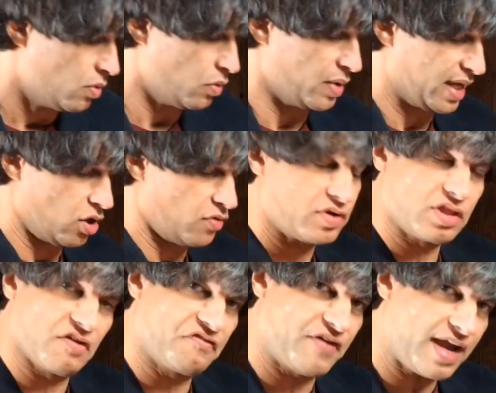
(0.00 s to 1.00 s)
When we get over to
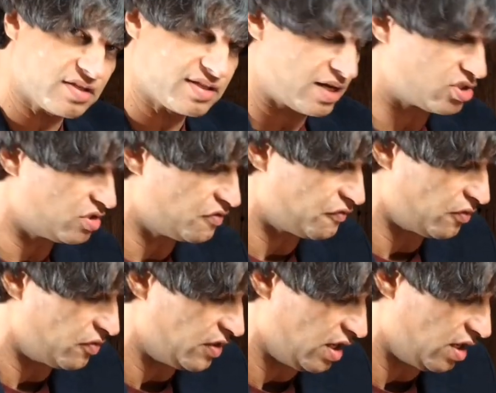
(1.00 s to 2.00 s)
the effects section for
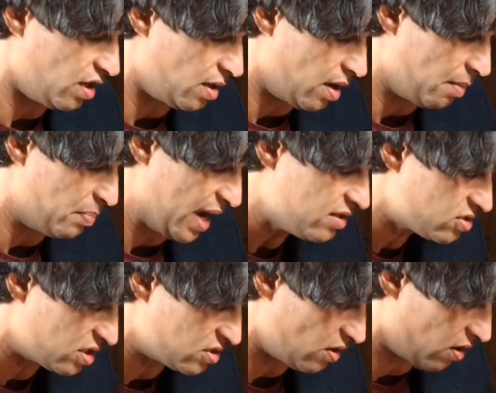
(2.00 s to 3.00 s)
the bass
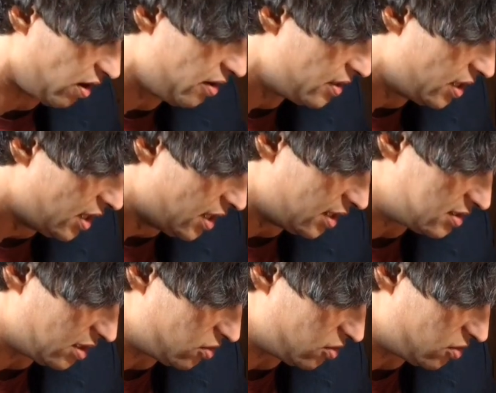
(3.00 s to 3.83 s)
guitar, it's